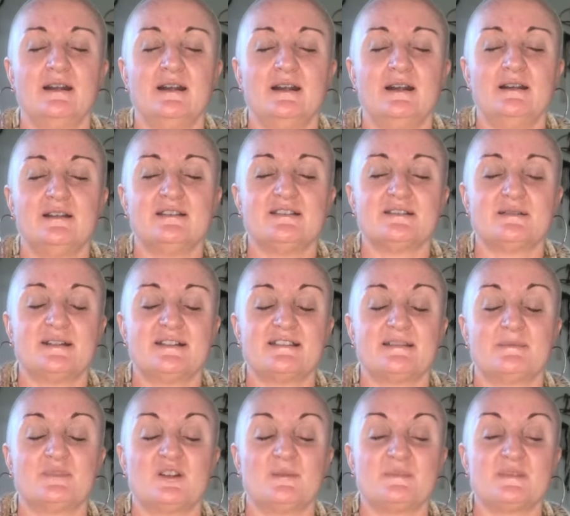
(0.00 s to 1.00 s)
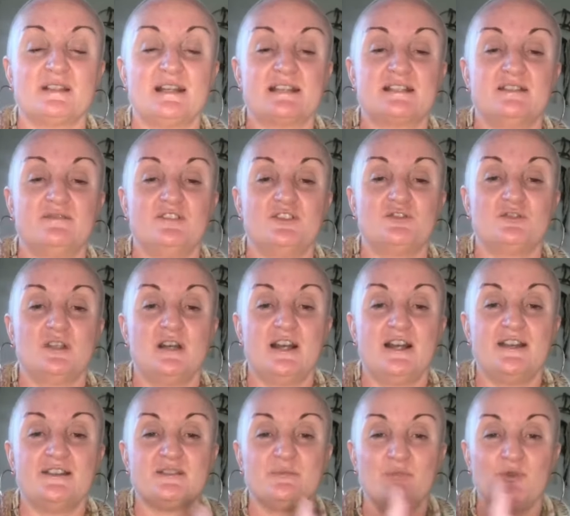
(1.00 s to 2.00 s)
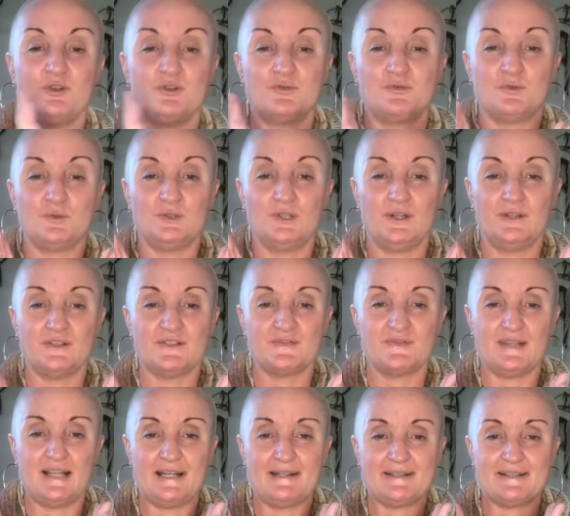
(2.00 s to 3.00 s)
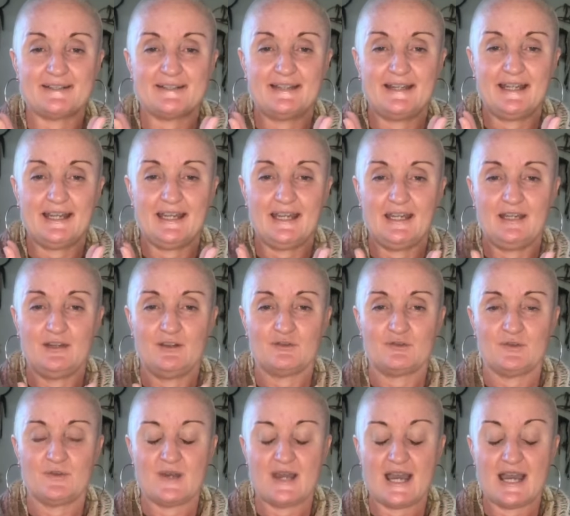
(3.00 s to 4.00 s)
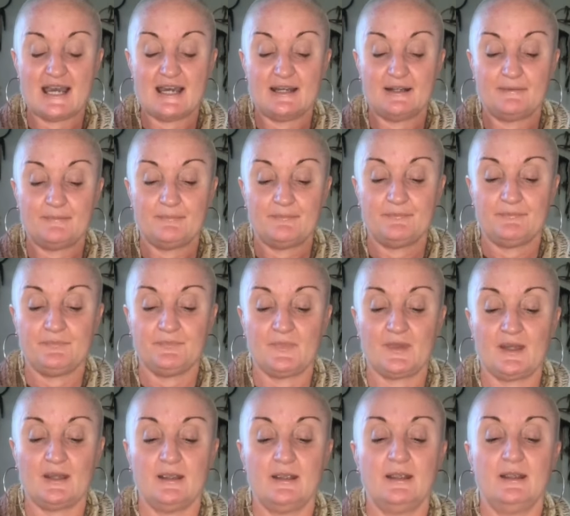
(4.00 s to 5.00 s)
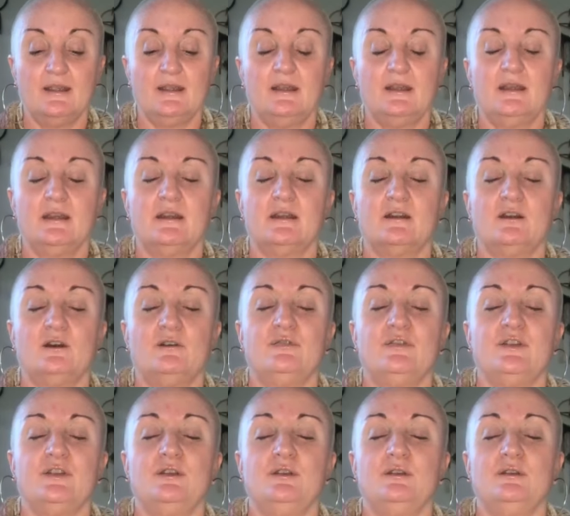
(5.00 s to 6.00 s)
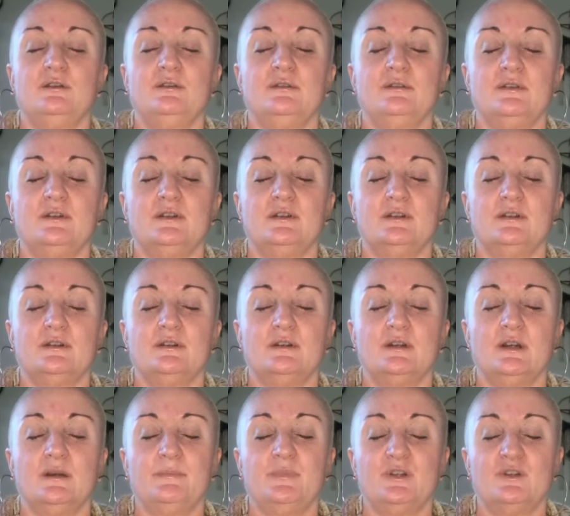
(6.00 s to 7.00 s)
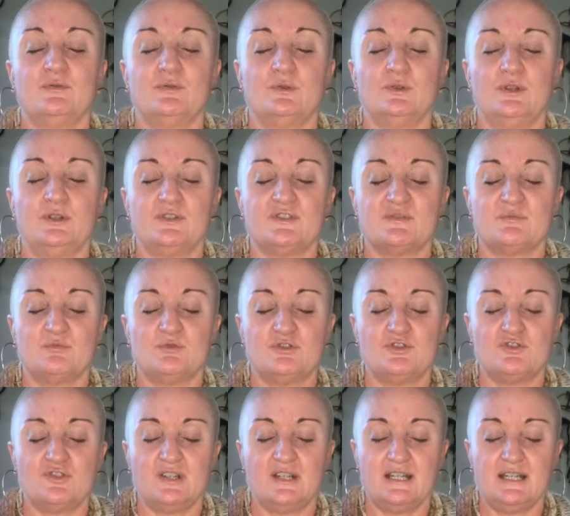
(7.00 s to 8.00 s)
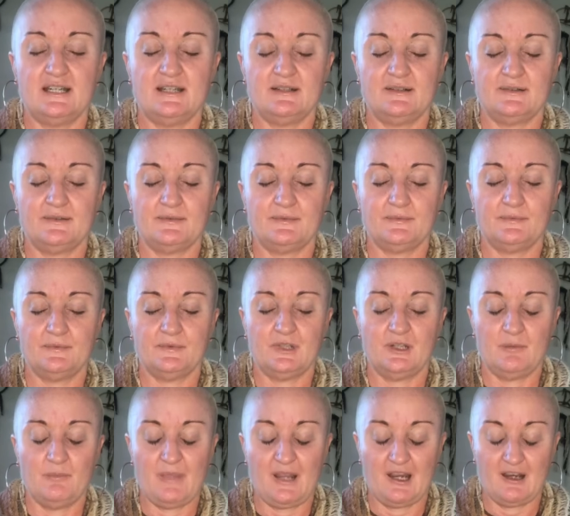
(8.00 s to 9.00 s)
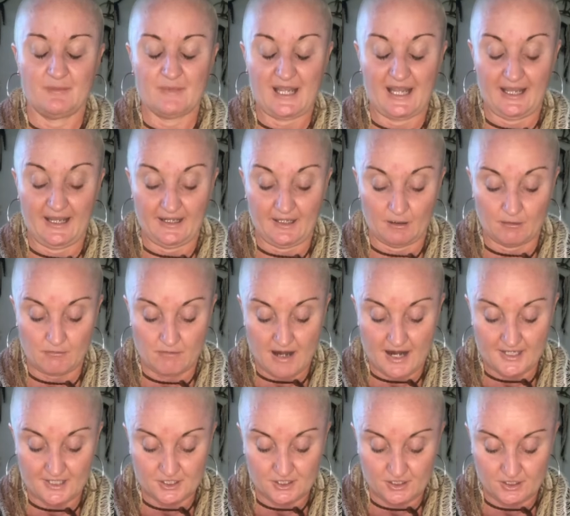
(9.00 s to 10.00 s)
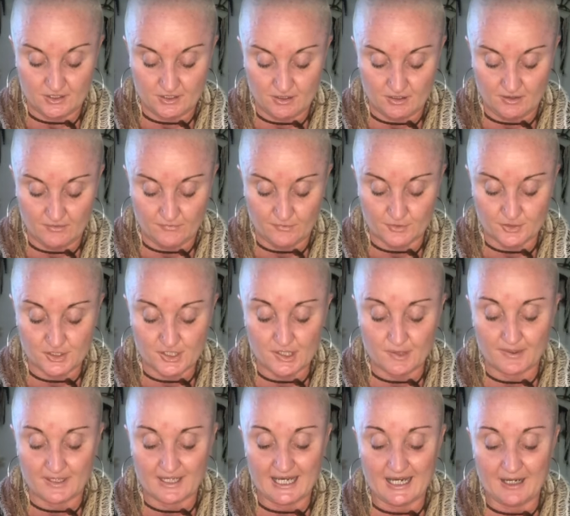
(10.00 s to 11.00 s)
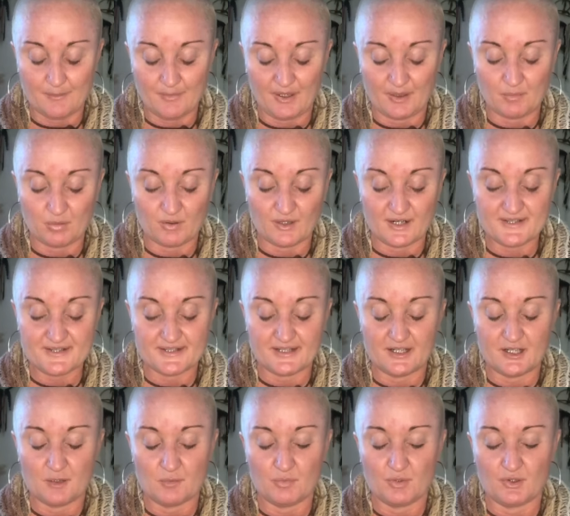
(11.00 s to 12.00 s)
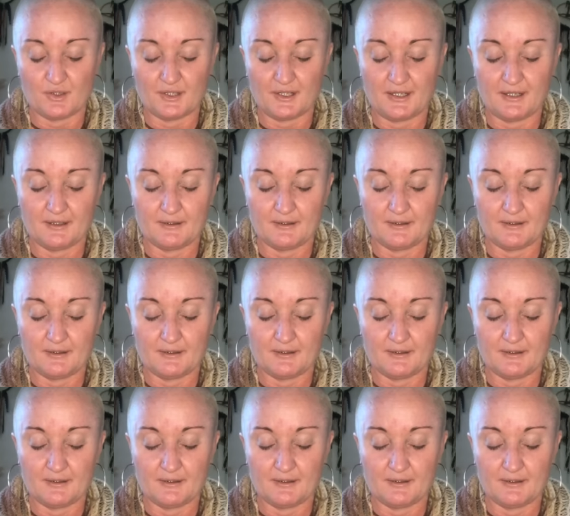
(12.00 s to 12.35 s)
So I sometimes like to visualize a beautiful lotus flower sitting in through the heart. I offer you a beautiful lotus mudra. I'm bowing my head in gratitude to you for showing up, being present in your body,